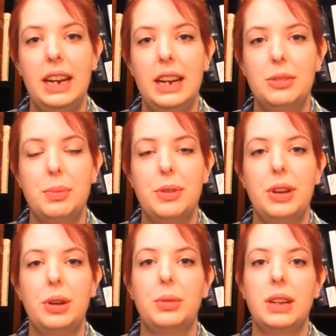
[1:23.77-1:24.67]
It is
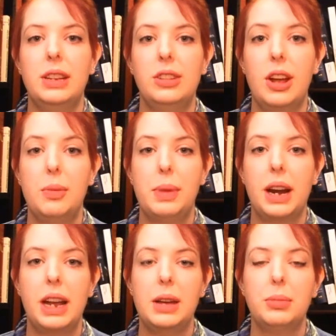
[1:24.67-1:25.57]
moving really slow, but
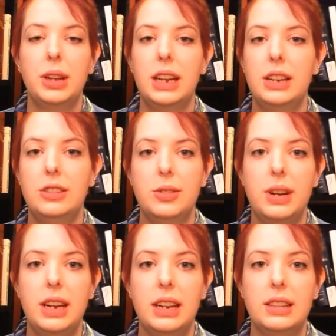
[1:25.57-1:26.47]
I am really
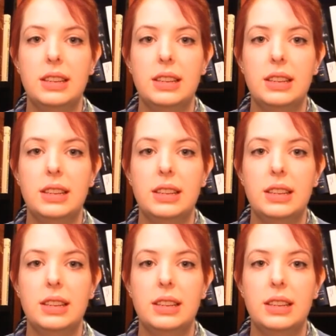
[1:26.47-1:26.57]
enjoying it,